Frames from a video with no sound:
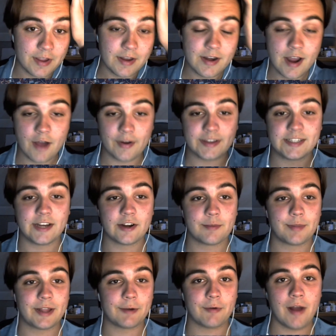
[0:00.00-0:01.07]
No, he's here to
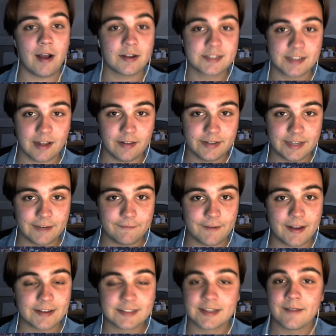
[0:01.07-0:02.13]
play rock solid
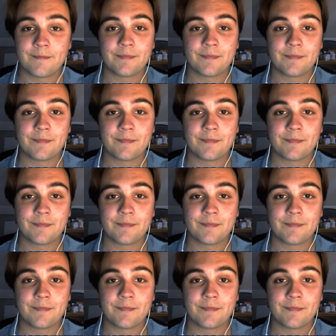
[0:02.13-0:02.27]
defense,